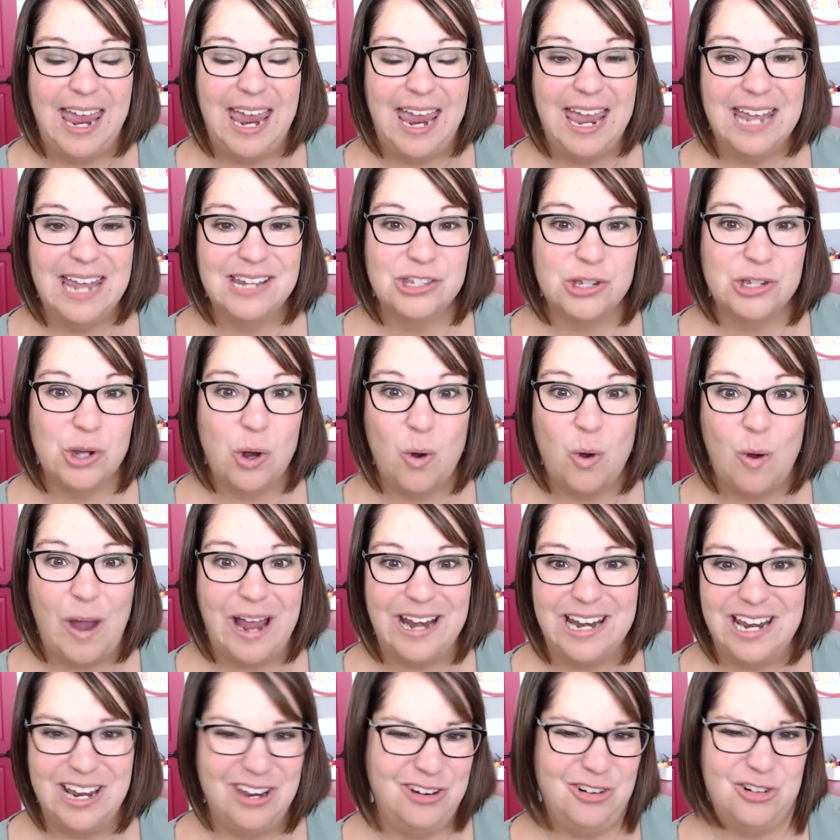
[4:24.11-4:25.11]
And so
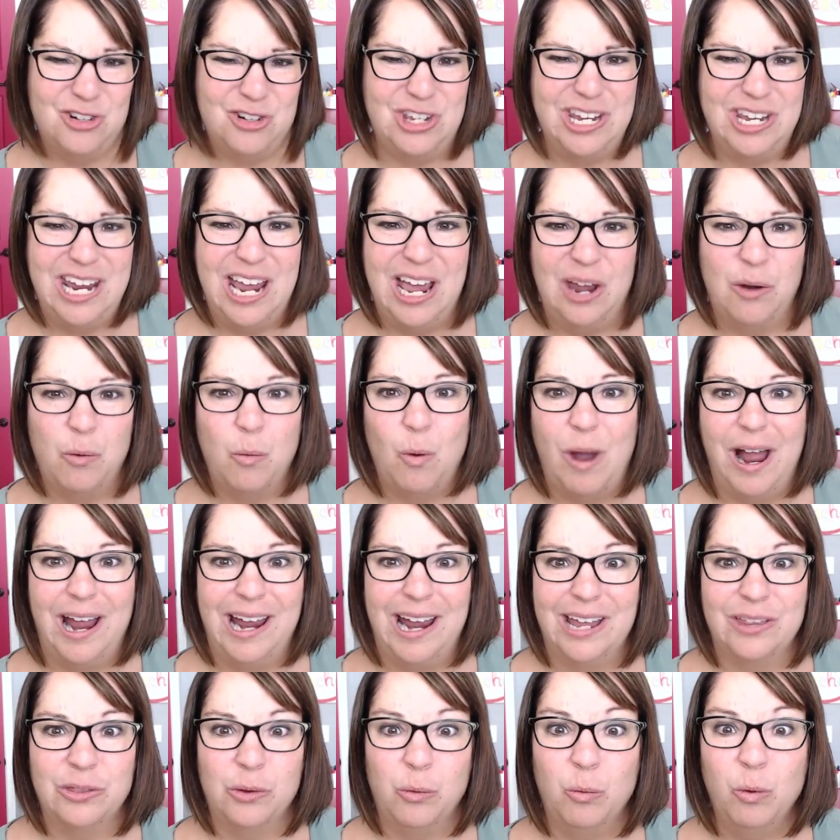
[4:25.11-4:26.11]
I didn't understand
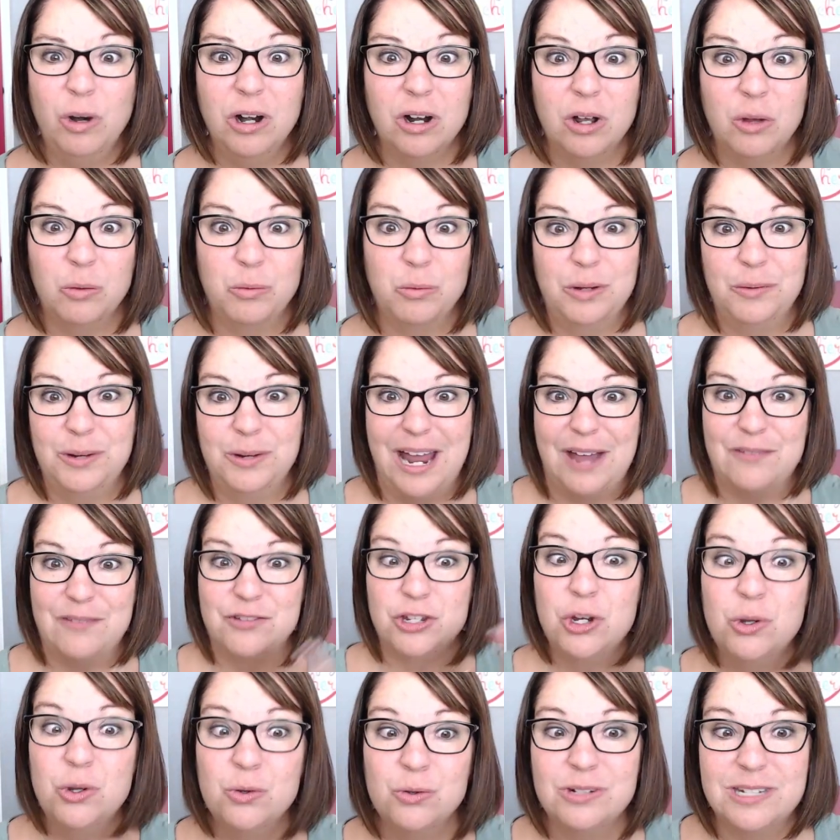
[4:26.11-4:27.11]
why in the world we would
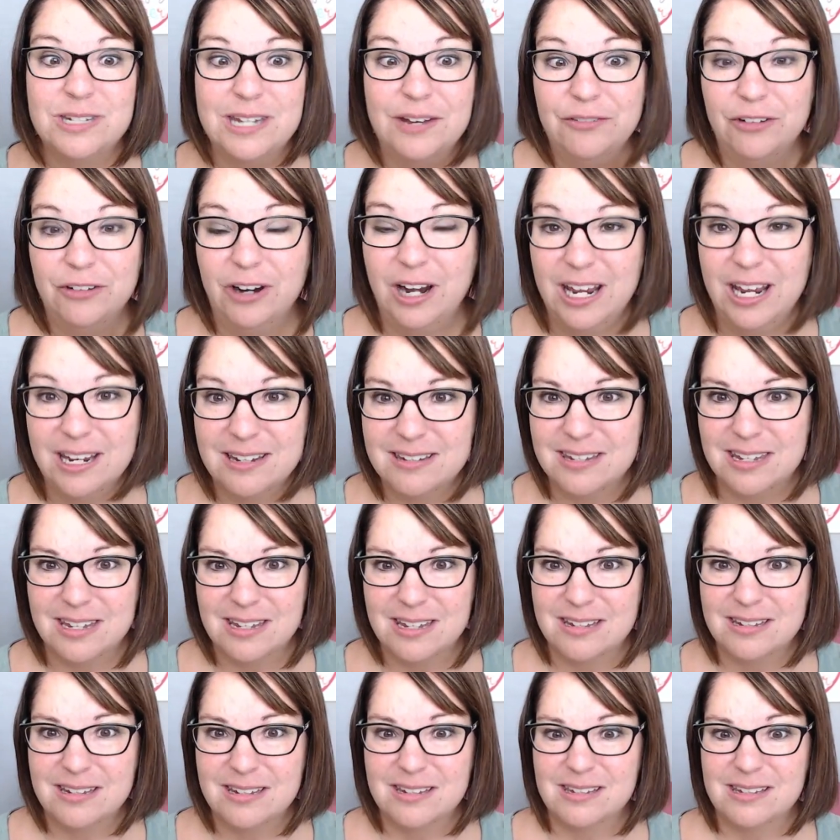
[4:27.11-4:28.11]
have two
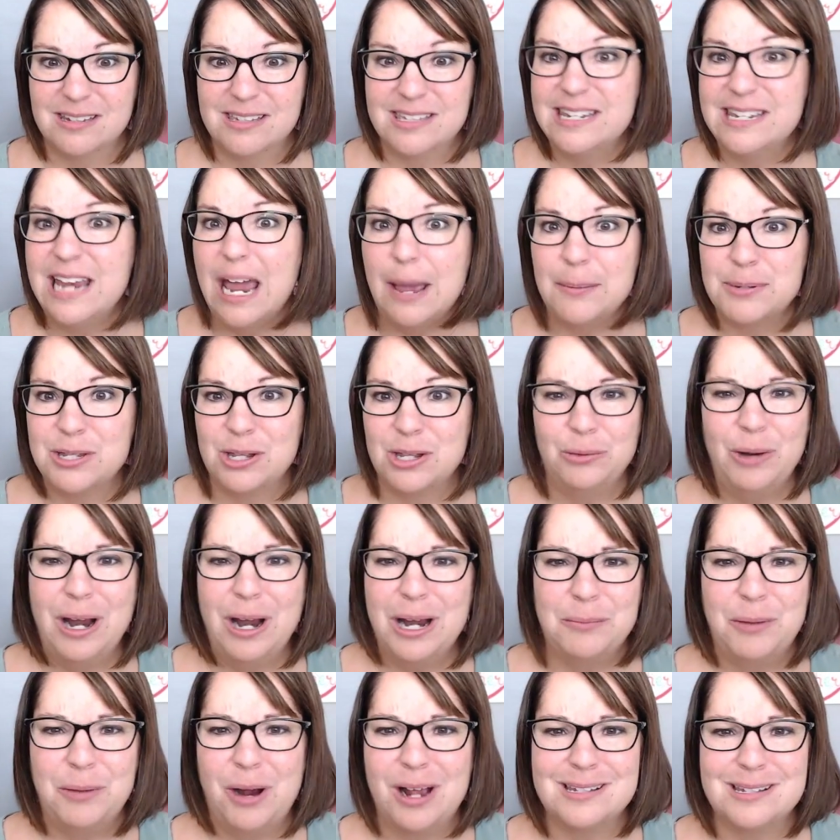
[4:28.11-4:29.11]
different steps on the
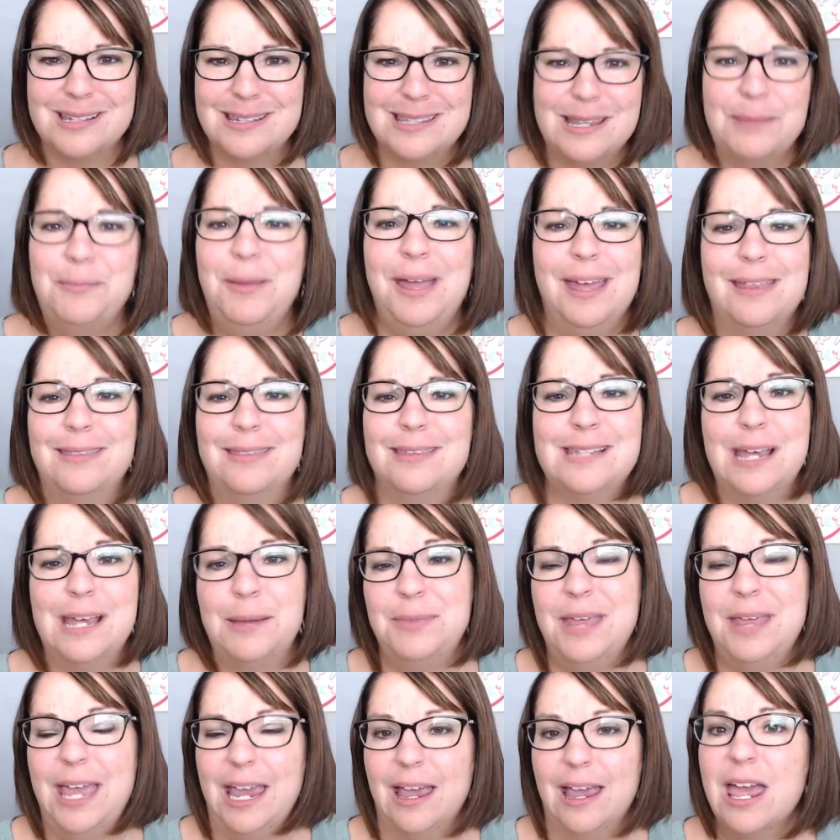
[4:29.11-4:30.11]
writing process that meant the
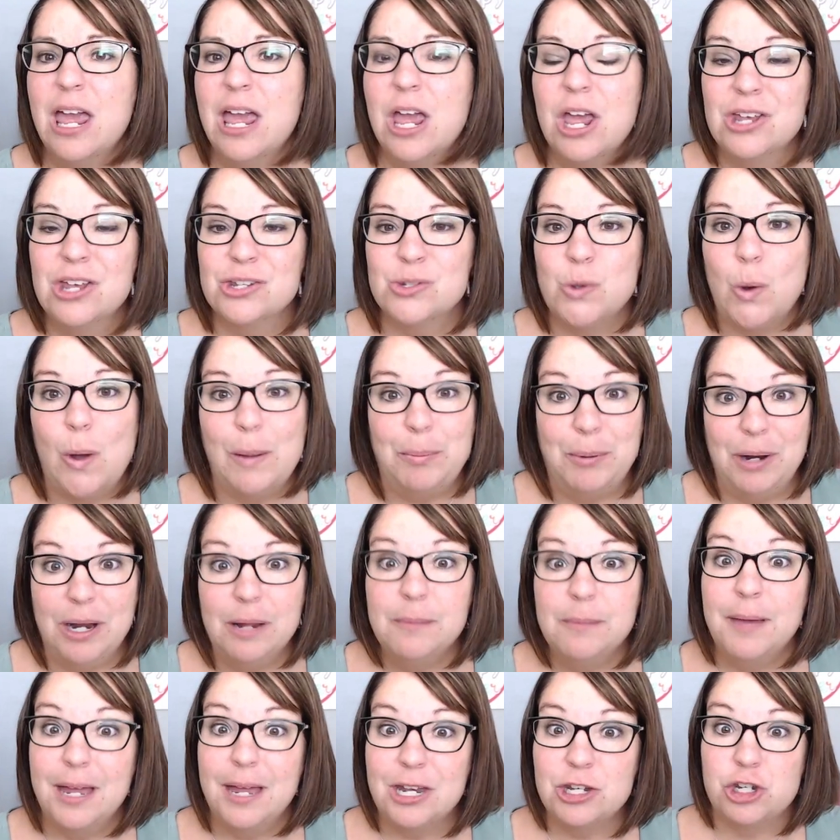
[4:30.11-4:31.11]
same thing. So I
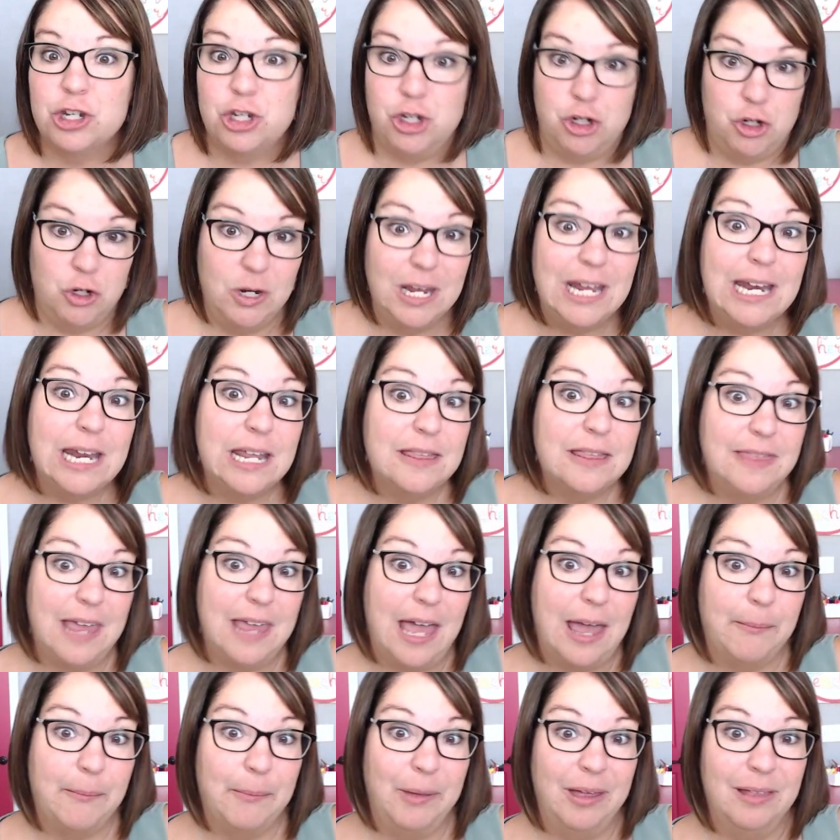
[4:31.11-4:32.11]
pretty much treated
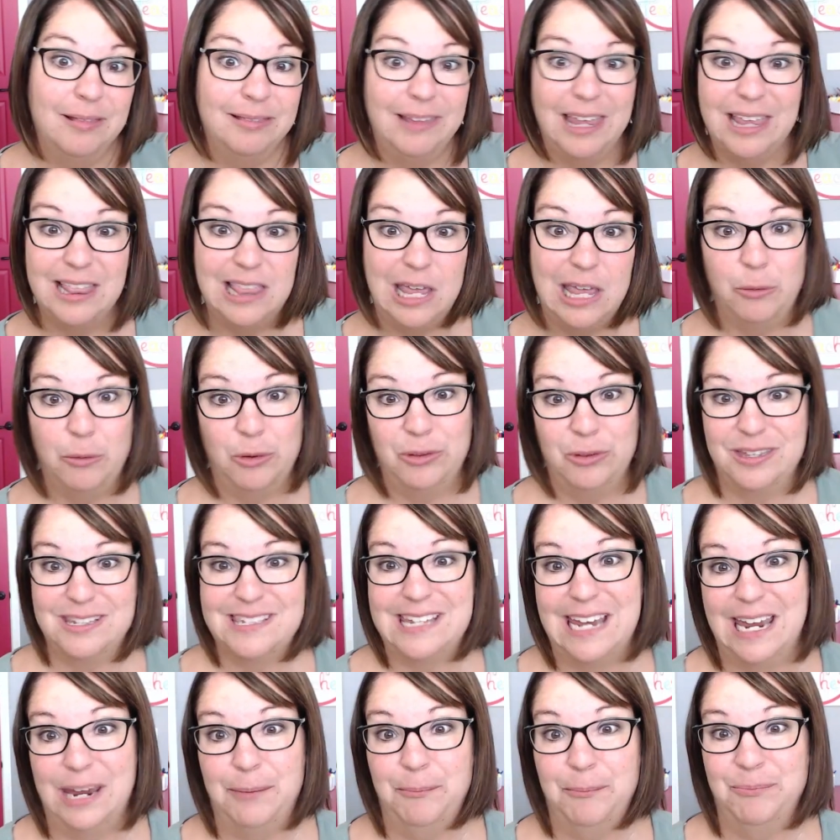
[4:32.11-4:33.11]
them like they were the
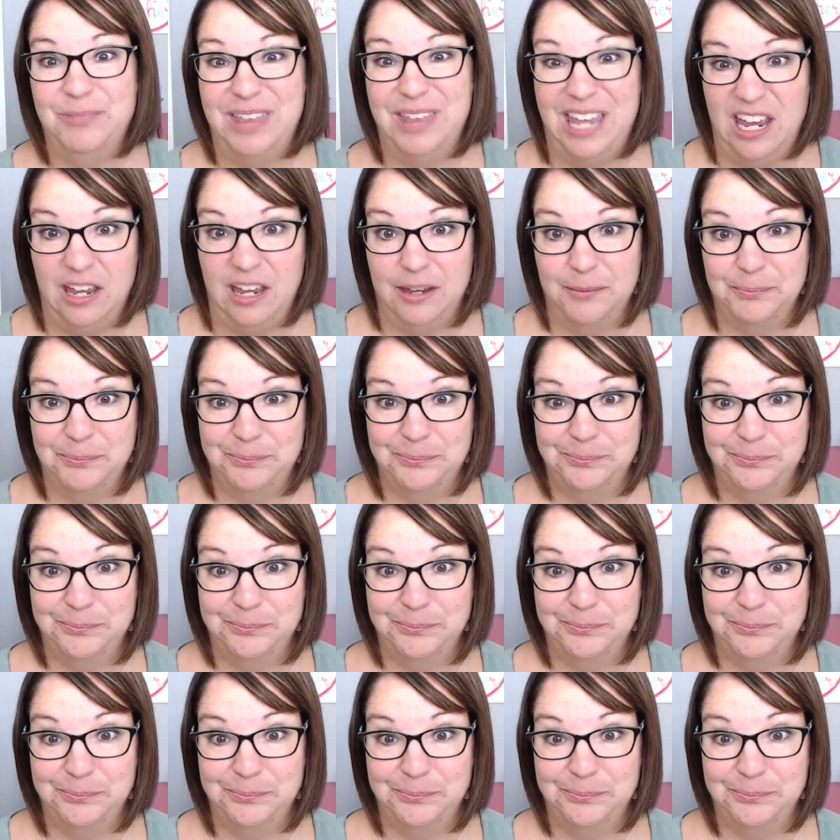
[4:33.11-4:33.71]
same thing.